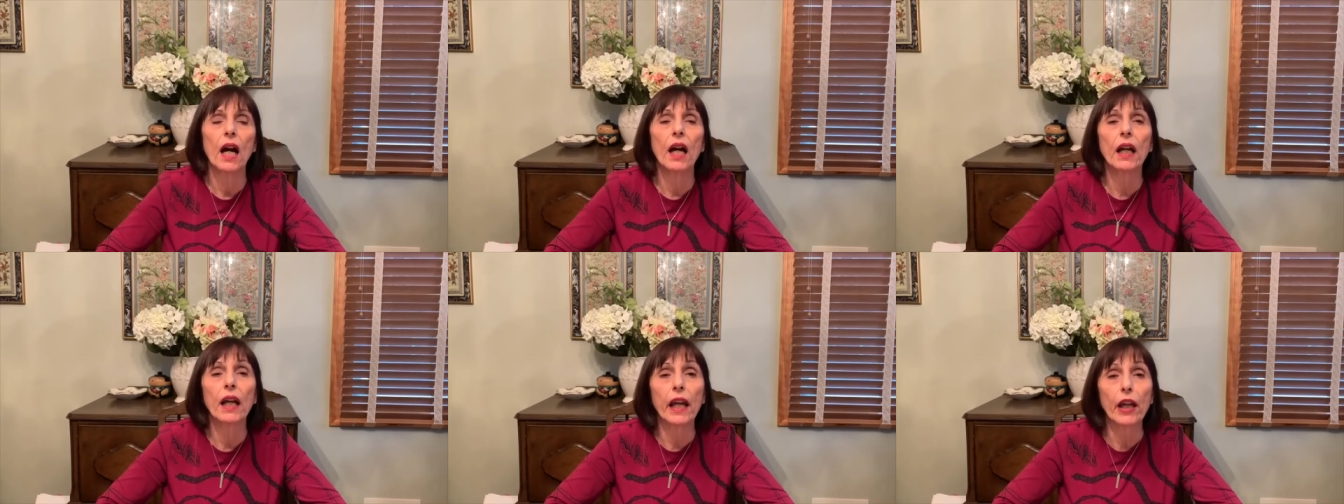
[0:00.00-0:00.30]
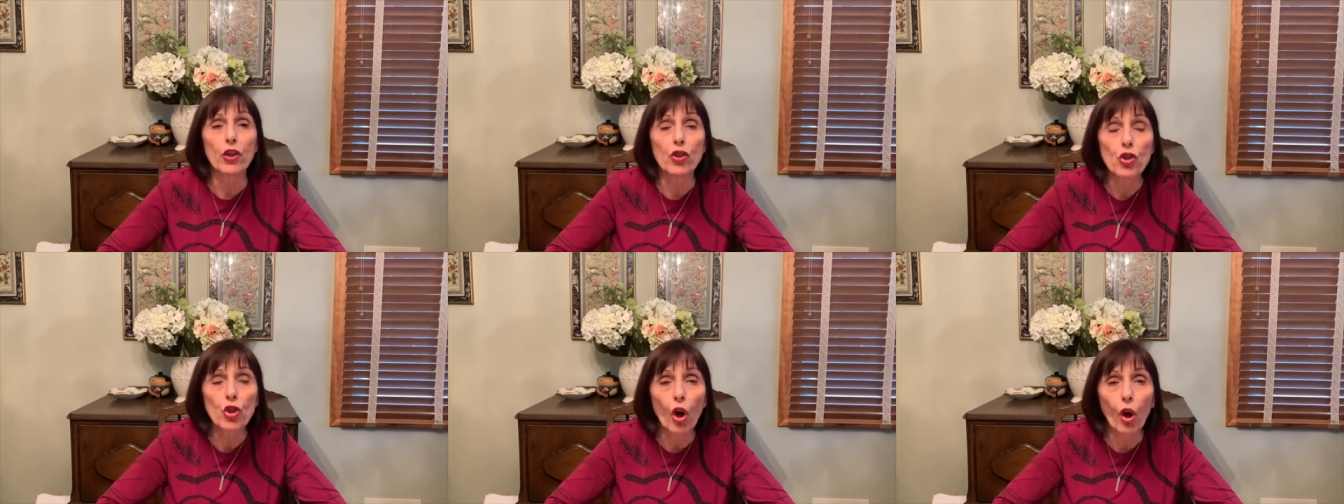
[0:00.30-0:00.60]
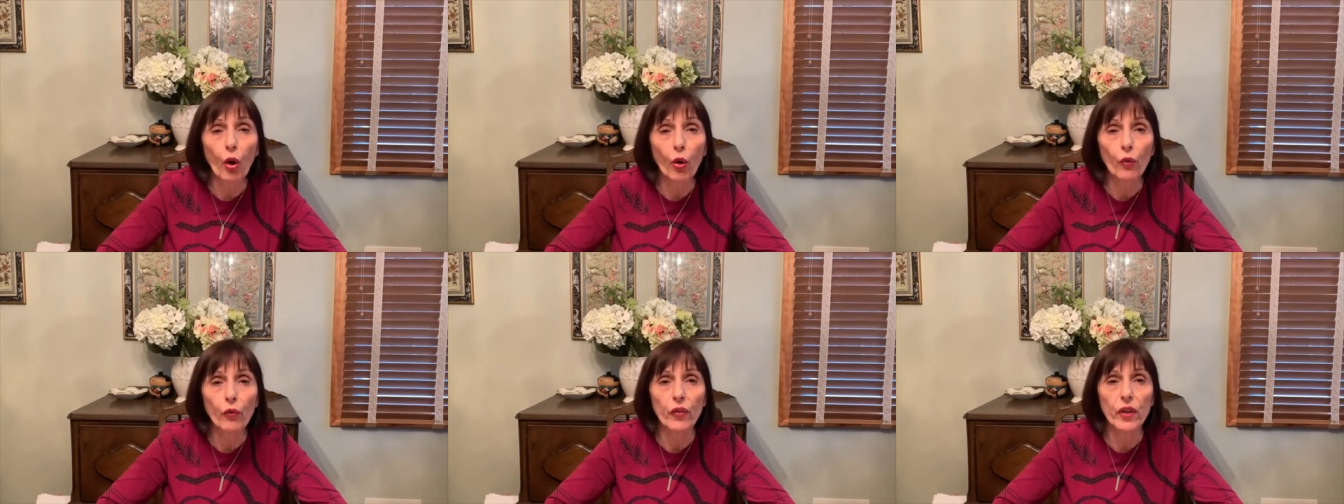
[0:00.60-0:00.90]

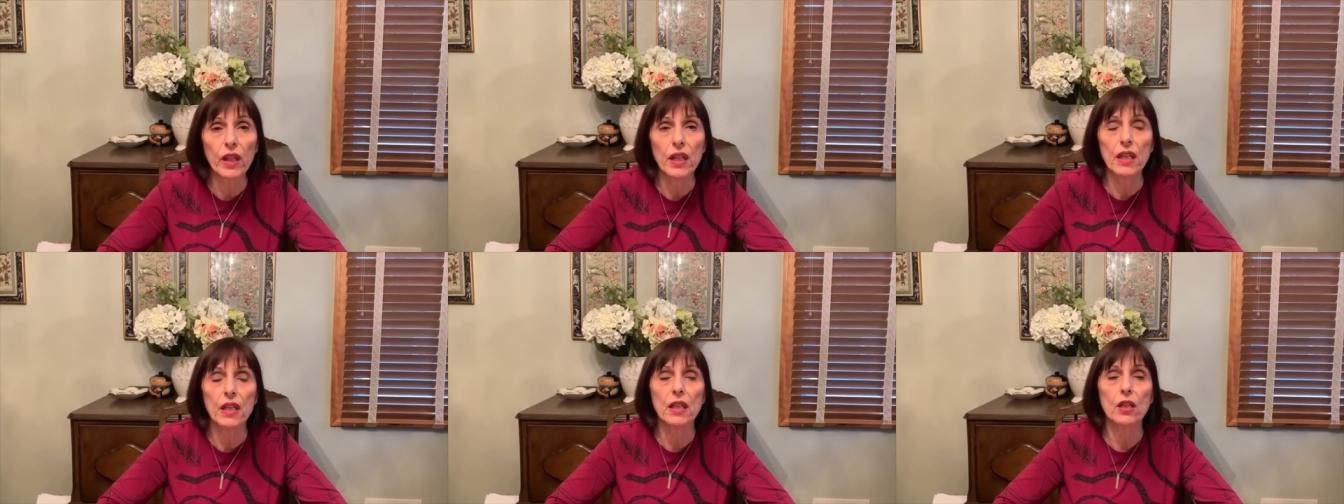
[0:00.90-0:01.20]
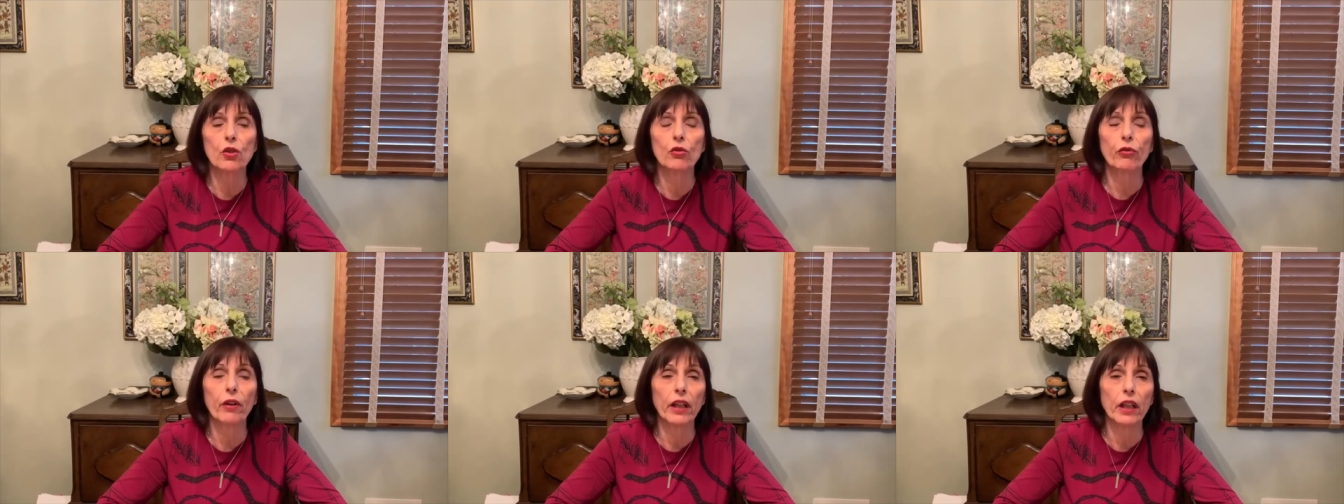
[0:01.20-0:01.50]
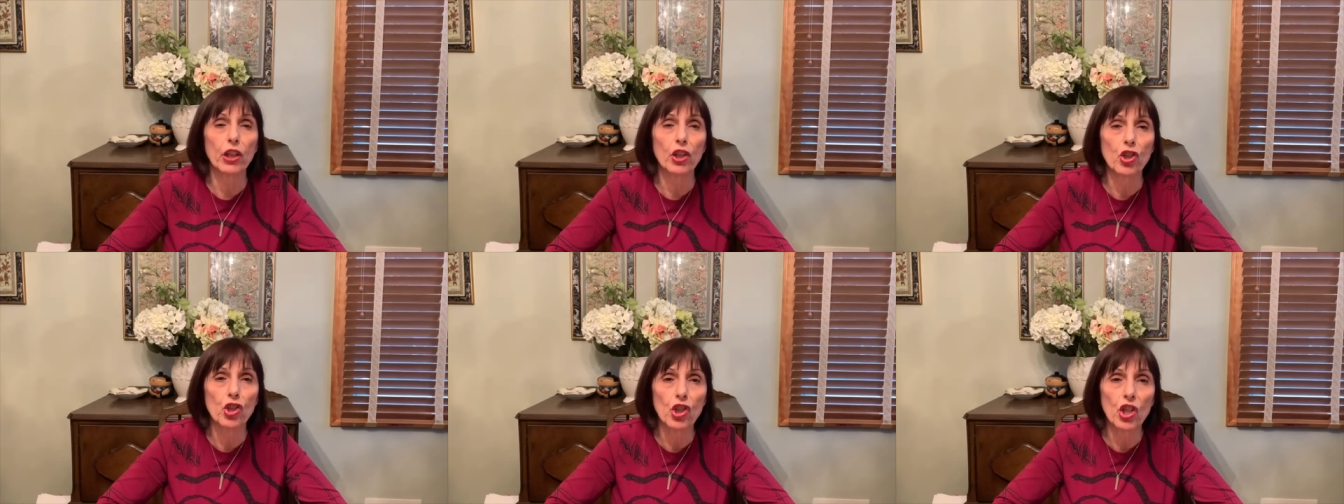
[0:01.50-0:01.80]
anchovies,
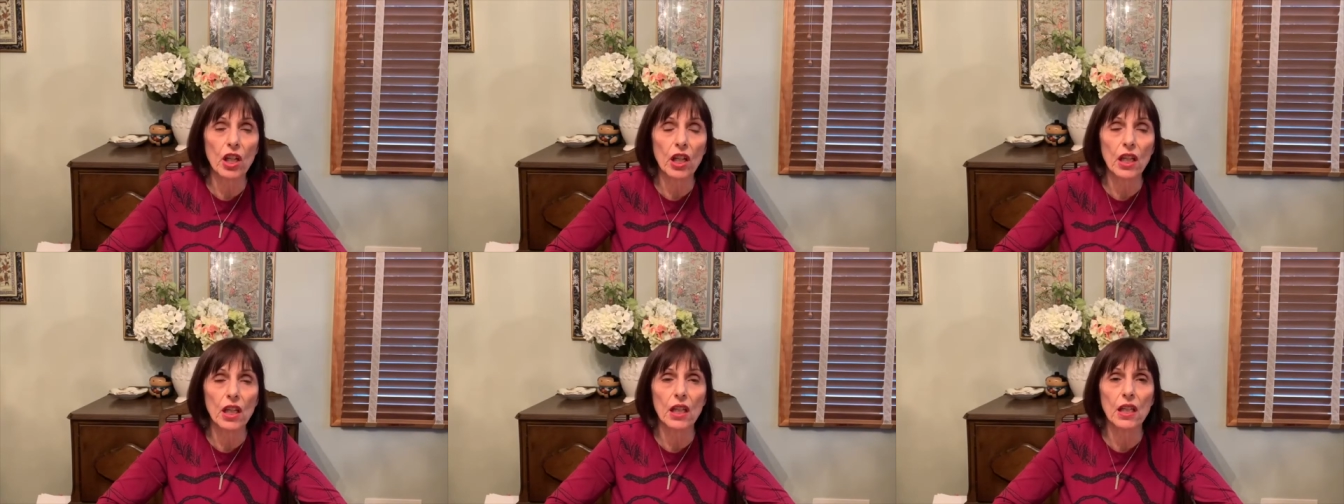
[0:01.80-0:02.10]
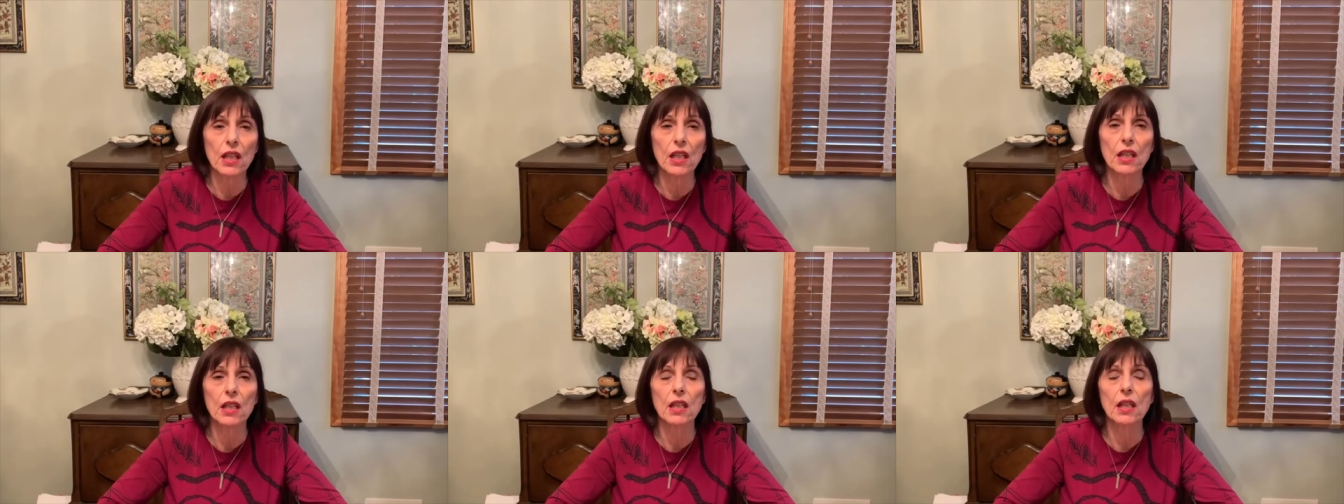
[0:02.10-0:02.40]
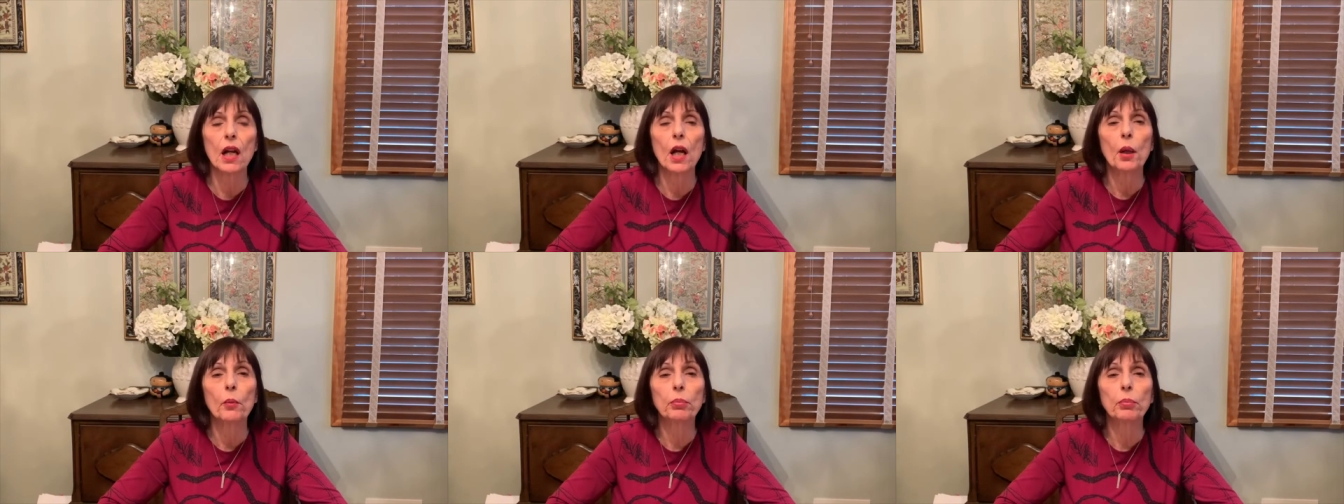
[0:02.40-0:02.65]
grated cheese,